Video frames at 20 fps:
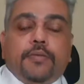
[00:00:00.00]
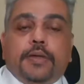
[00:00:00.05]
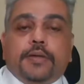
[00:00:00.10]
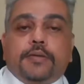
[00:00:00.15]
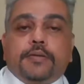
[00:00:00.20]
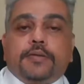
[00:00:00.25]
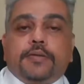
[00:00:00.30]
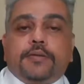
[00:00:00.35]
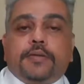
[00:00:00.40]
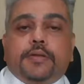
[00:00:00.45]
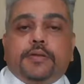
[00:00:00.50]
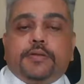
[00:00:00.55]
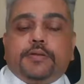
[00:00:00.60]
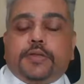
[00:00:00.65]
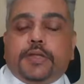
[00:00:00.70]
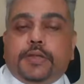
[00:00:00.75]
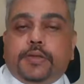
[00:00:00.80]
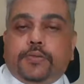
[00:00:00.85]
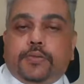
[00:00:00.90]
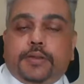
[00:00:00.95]
Well, this is
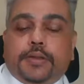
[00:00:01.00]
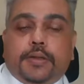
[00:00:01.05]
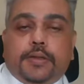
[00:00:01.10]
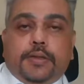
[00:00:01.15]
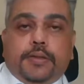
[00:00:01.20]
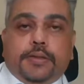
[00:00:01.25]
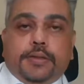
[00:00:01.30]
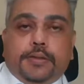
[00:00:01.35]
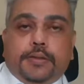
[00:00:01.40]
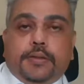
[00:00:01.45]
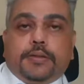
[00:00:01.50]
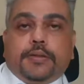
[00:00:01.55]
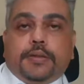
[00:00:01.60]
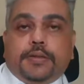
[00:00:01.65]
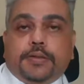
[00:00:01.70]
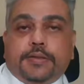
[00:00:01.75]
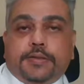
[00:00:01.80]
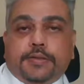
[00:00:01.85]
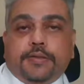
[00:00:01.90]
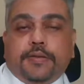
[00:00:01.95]
a genuine and a real
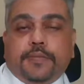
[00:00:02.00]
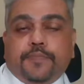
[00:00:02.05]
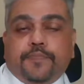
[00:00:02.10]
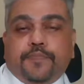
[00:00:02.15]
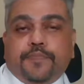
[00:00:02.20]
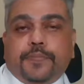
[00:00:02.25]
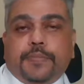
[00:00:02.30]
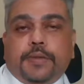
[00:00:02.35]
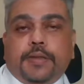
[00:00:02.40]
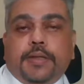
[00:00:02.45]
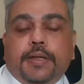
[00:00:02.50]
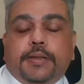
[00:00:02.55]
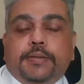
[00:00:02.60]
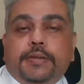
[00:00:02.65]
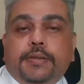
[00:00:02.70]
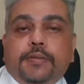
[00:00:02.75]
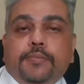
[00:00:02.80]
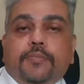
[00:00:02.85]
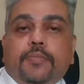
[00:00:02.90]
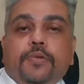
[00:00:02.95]
concern, and
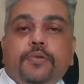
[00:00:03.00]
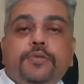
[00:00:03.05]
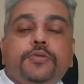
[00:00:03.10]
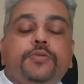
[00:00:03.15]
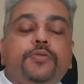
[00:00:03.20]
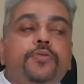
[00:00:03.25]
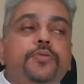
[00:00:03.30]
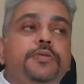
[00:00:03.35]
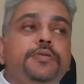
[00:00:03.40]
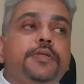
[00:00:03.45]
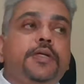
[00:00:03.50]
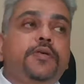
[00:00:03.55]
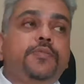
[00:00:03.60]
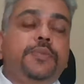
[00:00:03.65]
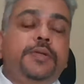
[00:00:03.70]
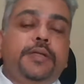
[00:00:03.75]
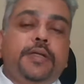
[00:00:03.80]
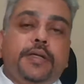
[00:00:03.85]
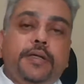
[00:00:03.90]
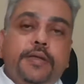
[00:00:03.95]
I think most schools
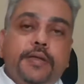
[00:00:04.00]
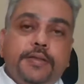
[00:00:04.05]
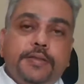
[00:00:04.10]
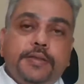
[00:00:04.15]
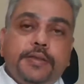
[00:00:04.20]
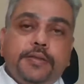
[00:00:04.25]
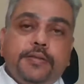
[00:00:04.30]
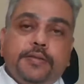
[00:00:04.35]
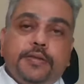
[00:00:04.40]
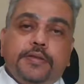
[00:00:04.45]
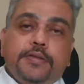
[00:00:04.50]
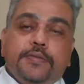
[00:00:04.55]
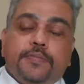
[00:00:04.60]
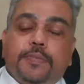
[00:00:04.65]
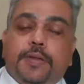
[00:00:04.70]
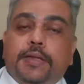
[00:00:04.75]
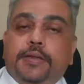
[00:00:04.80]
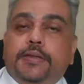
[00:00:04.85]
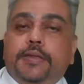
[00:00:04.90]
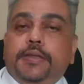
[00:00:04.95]
have been addressing this
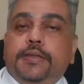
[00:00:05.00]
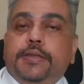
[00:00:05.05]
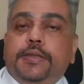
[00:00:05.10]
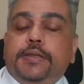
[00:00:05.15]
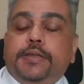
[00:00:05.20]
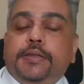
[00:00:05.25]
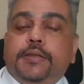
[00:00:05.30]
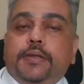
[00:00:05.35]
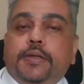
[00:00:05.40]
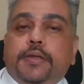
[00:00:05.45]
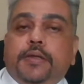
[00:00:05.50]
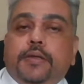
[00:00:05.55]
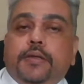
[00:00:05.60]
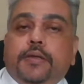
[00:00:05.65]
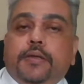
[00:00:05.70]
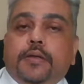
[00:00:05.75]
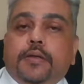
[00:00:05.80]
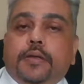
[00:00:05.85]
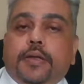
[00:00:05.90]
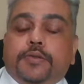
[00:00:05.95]
by taking
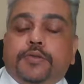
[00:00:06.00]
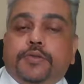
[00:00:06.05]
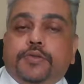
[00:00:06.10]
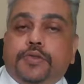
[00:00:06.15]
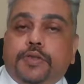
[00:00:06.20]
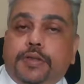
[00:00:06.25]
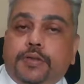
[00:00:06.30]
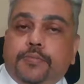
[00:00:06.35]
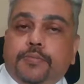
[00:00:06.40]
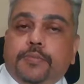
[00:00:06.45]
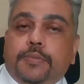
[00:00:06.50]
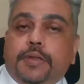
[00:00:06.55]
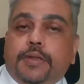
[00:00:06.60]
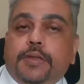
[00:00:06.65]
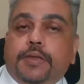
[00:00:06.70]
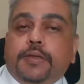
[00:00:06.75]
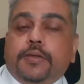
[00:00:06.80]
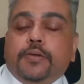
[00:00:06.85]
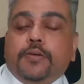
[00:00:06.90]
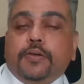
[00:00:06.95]

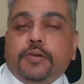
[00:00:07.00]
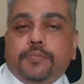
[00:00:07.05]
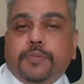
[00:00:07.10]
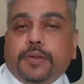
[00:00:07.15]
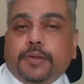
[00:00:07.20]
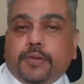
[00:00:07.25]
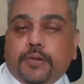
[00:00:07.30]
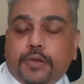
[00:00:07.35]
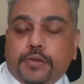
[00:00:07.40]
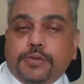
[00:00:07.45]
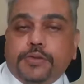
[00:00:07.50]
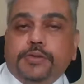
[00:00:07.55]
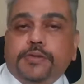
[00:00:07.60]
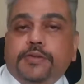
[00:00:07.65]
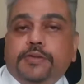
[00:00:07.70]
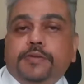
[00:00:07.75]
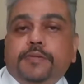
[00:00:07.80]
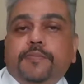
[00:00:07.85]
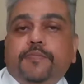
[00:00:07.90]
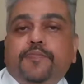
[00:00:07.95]
extremely good
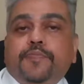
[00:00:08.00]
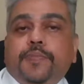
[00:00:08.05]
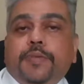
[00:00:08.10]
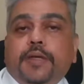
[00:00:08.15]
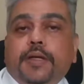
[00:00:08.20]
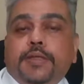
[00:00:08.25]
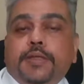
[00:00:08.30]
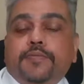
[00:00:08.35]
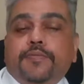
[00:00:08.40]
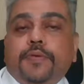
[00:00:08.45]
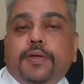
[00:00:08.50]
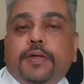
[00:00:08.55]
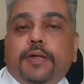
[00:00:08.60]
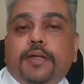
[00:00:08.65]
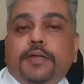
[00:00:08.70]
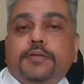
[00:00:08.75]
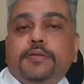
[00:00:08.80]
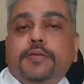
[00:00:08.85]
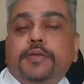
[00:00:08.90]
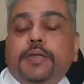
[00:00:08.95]
precautions as
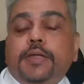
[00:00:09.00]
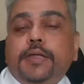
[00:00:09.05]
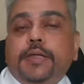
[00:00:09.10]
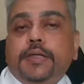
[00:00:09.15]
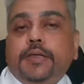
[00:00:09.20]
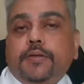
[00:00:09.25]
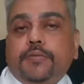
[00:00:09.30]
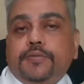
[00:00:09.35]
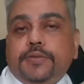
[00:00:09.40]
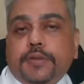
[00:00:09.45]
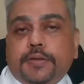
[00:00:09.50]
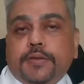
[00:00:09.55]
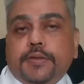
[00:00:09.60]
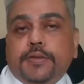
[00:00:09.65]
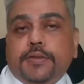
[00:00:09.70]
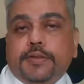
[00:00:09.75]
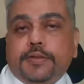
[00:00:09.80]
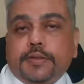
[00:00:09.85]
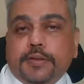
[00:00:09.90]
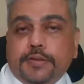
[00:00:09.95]
far as screening of
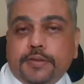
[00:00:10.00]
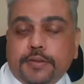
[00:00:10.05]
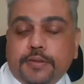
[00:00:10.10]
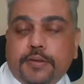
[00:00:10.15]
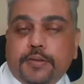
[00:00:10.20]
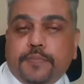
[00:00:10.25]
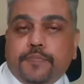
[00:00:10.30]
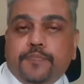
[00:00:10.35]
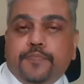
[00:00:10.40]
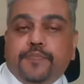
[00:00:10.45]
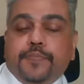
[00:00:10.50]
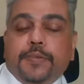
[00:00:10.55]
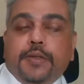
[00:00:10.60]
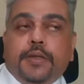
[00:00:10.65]
children is concerned.